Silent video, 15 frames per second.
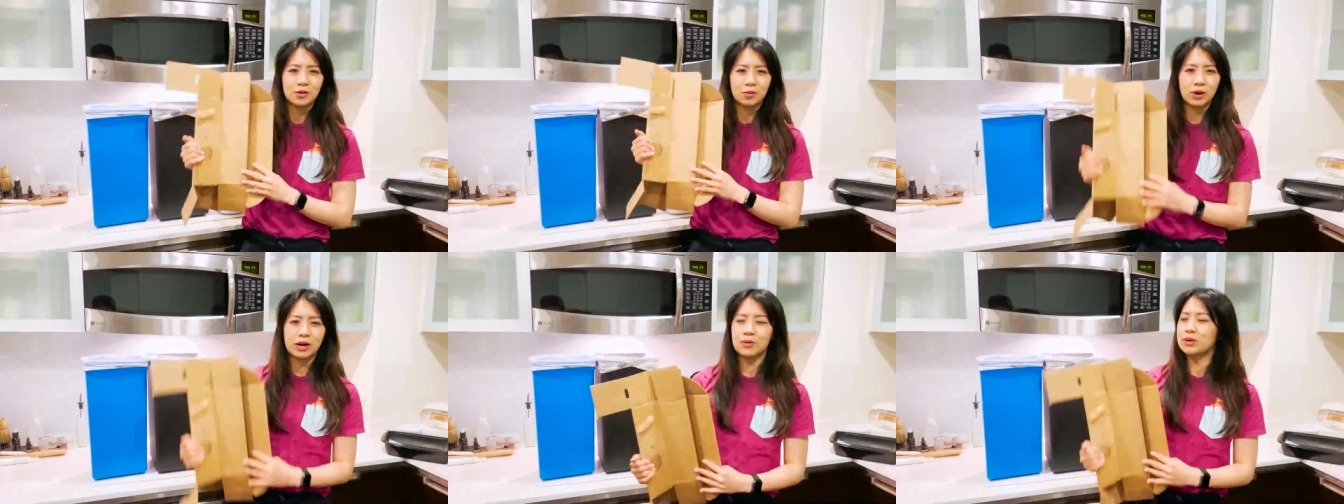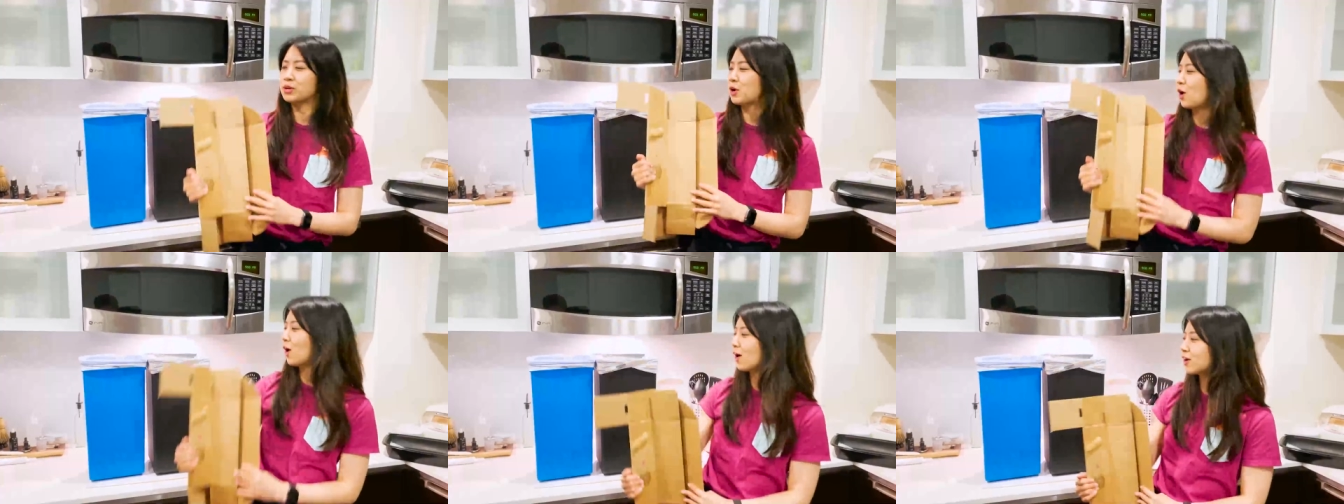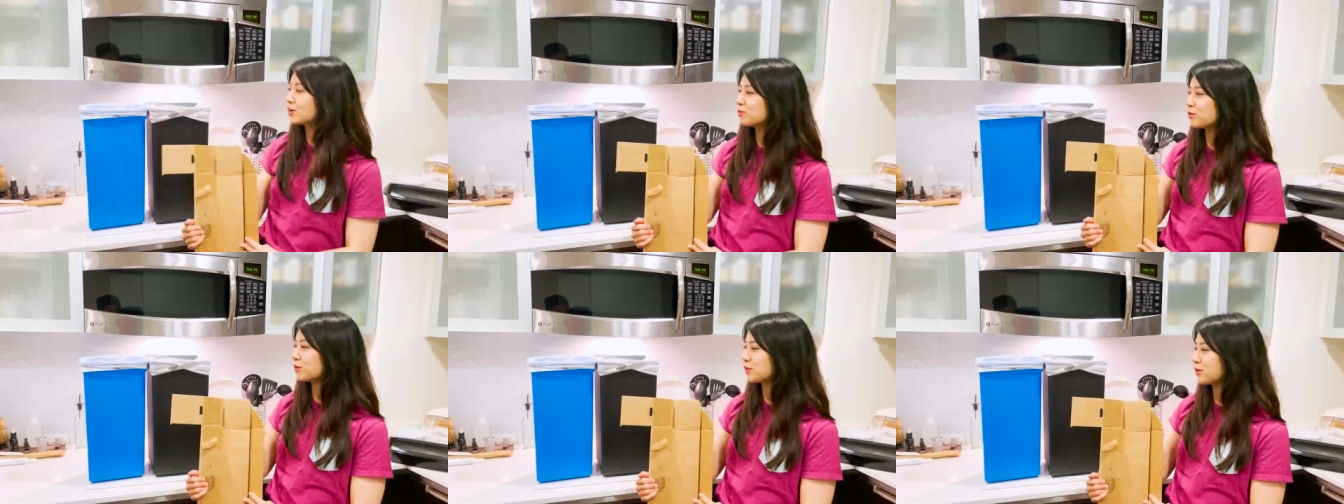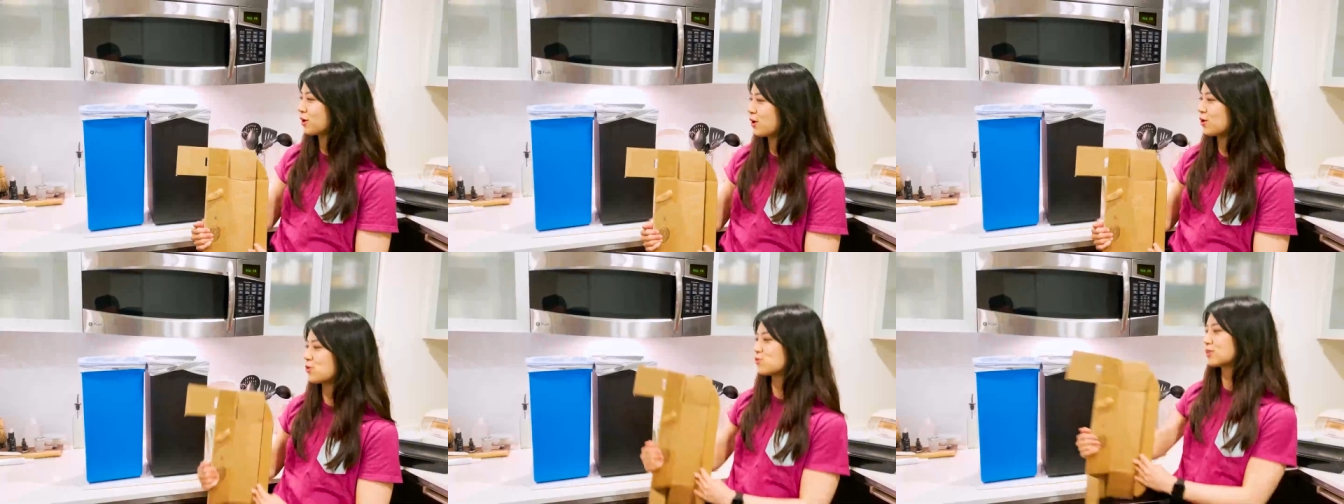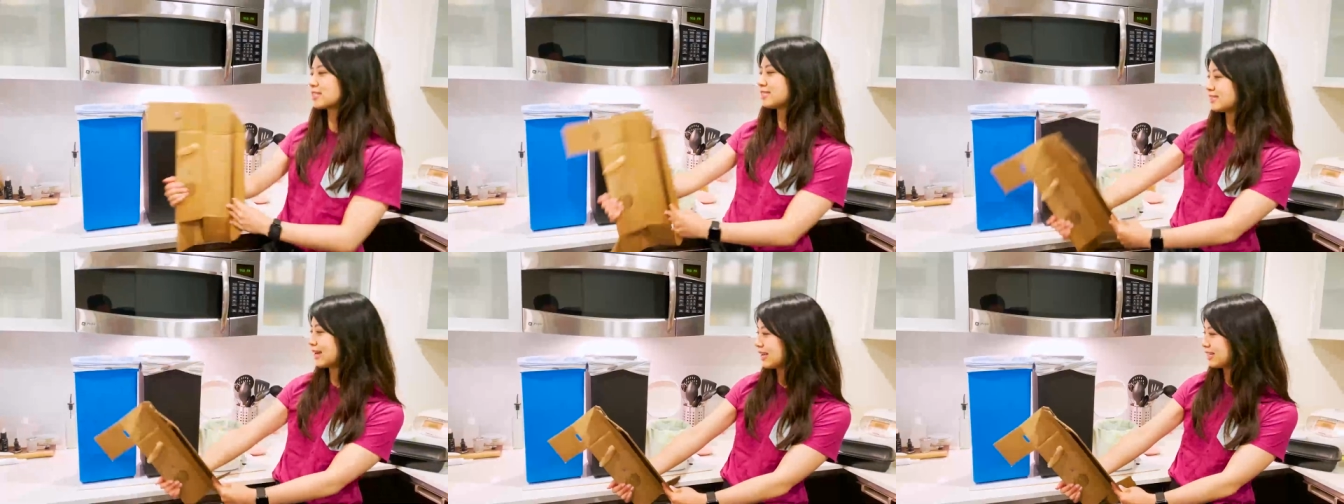Where would cardboard go?
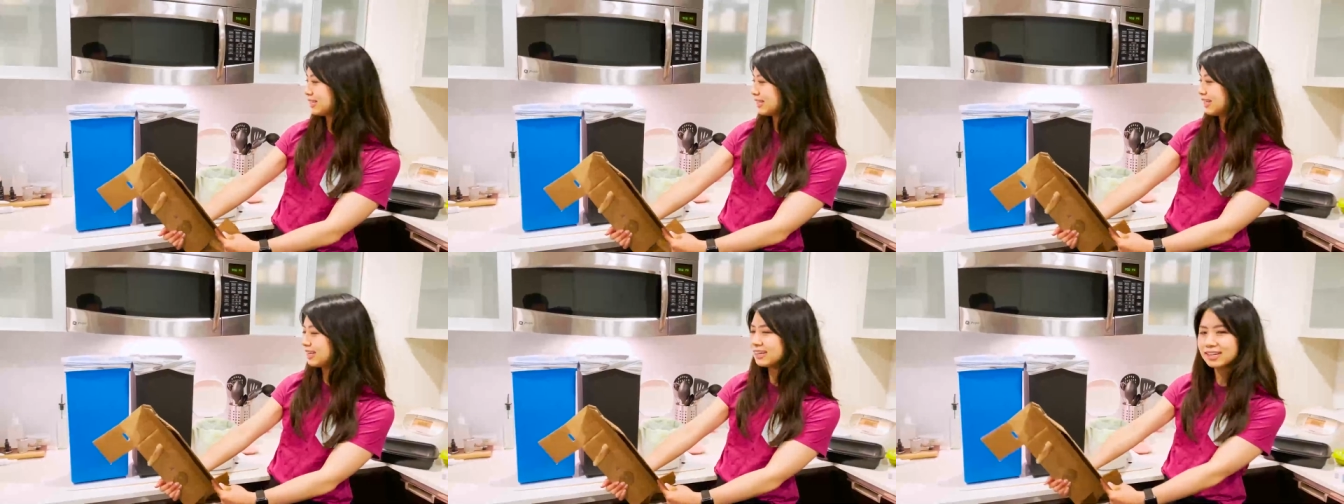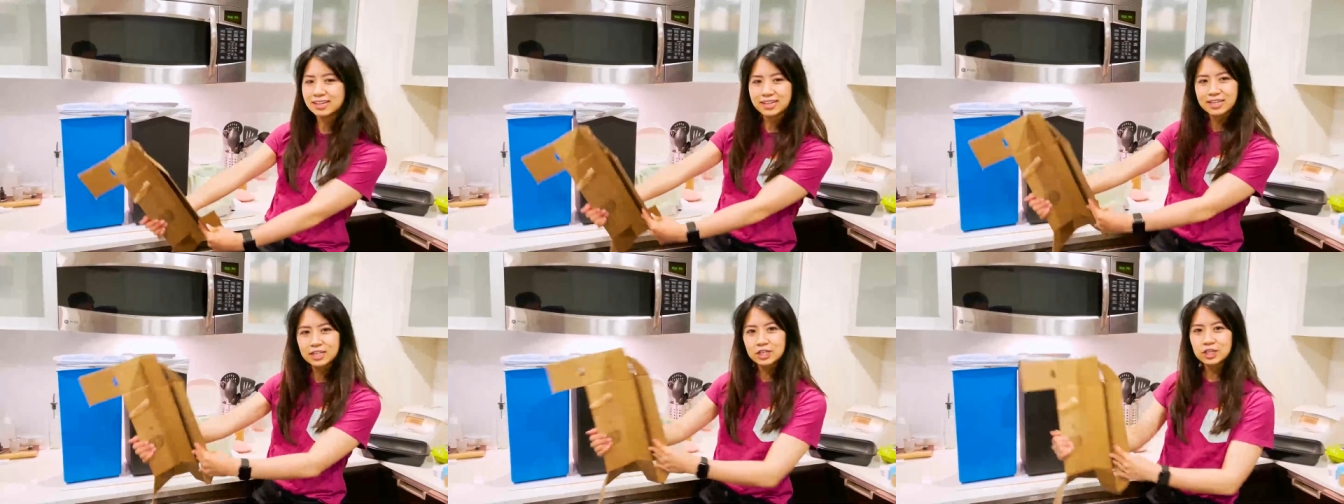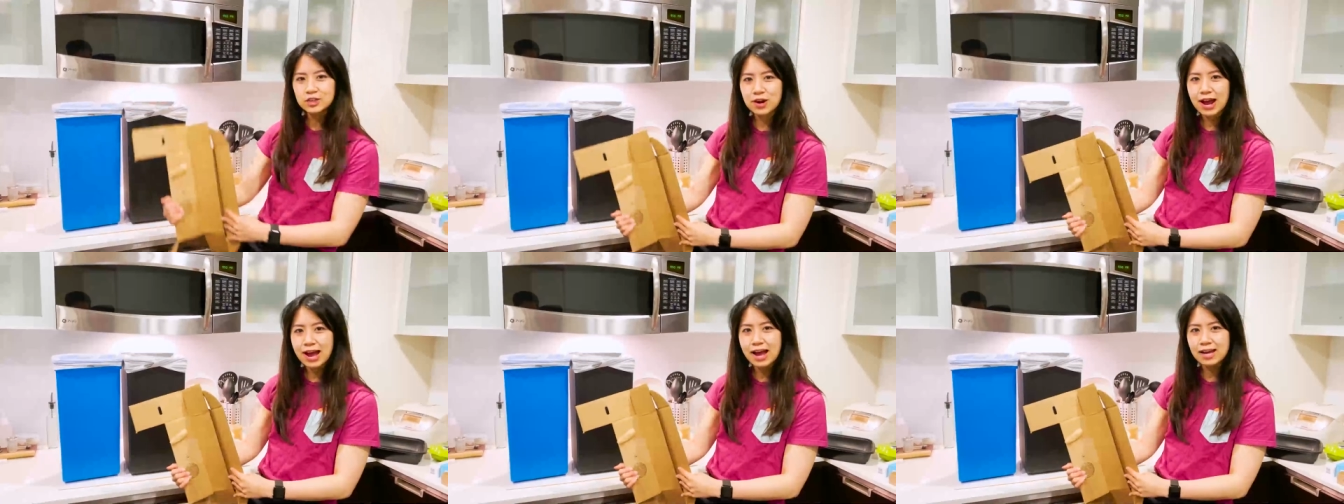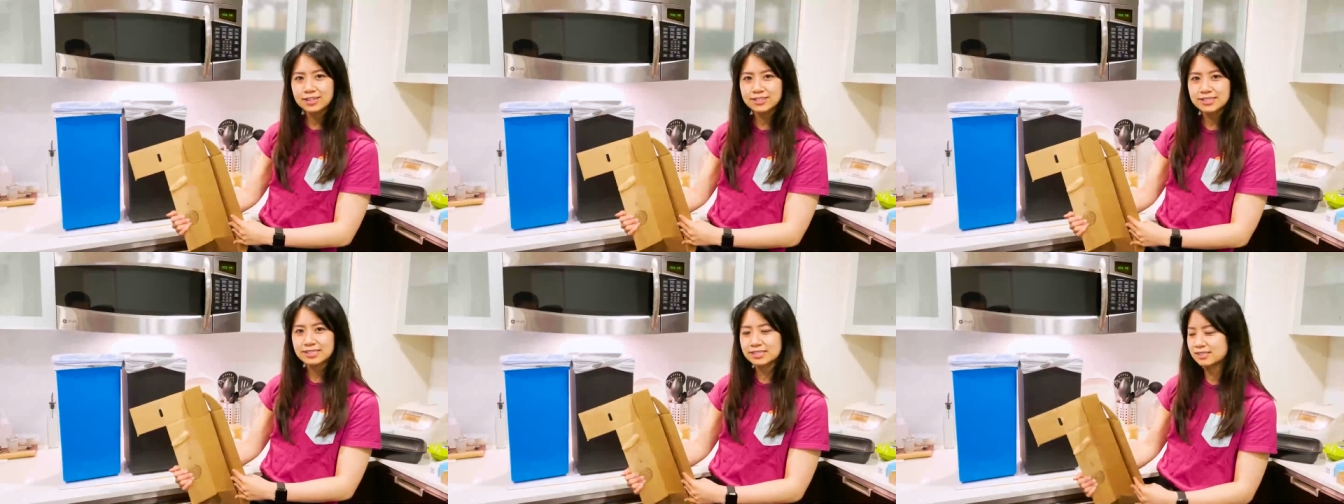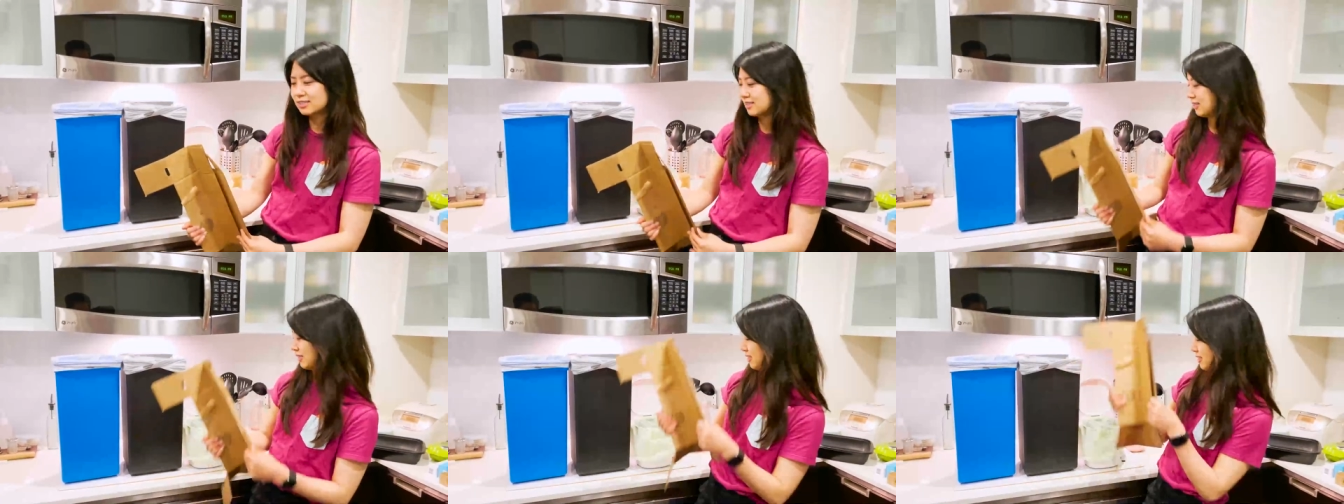Recycling? Trash?
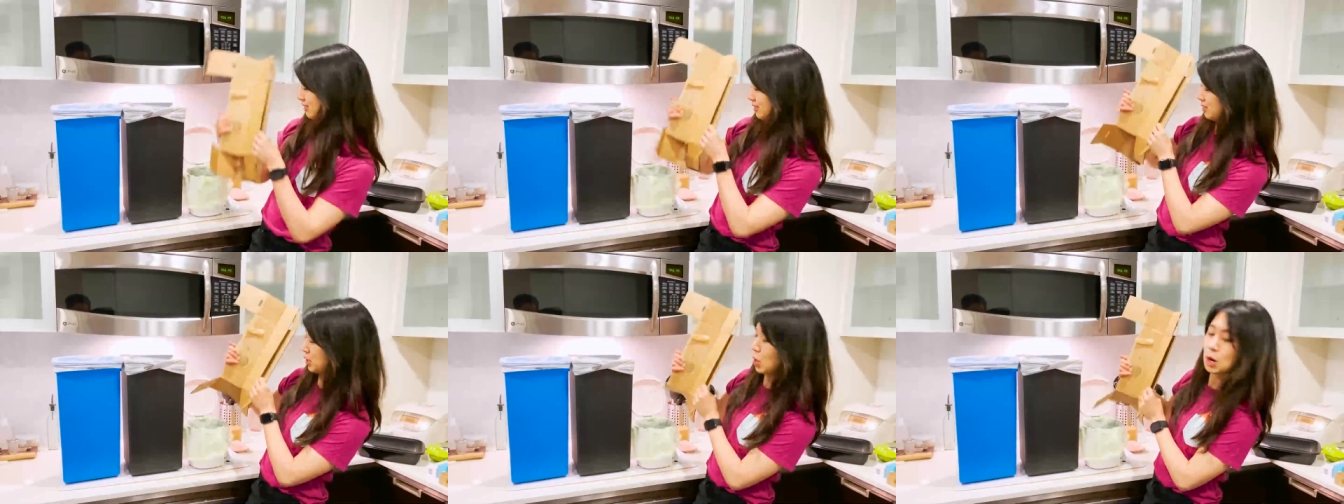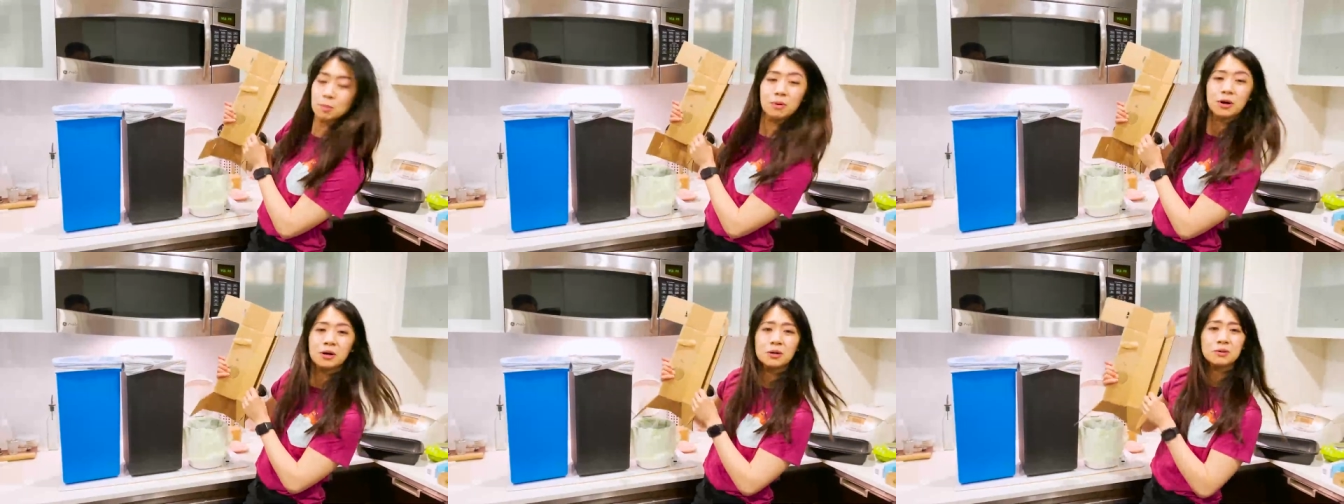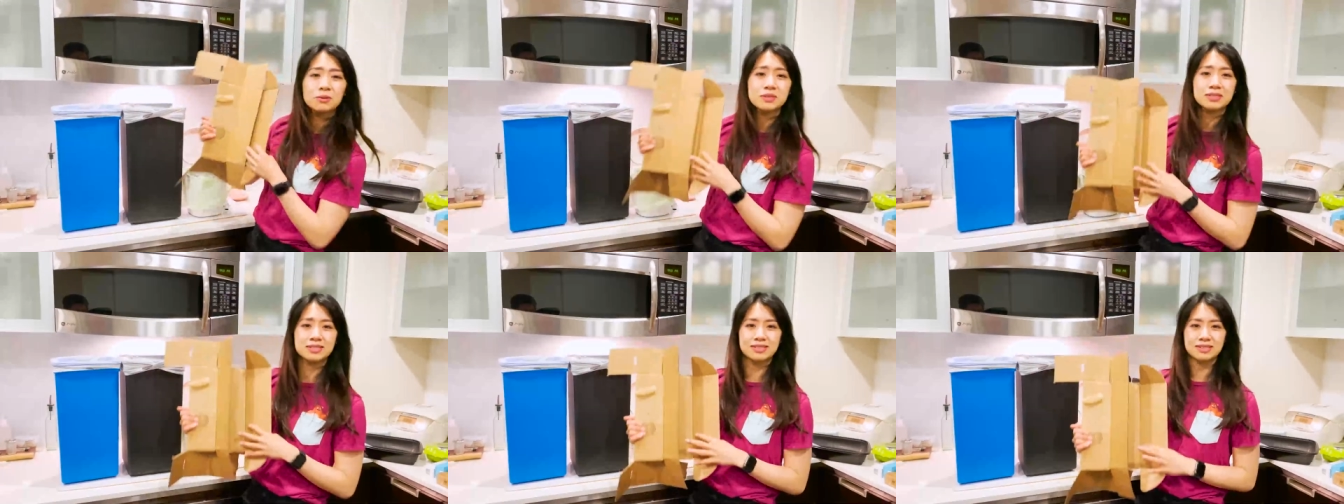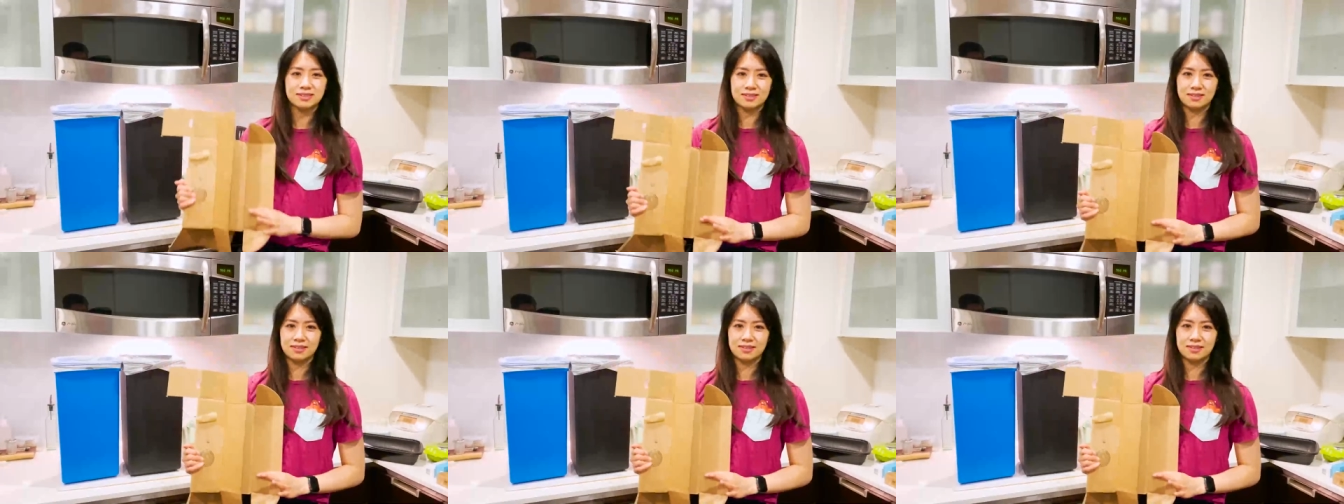Compost?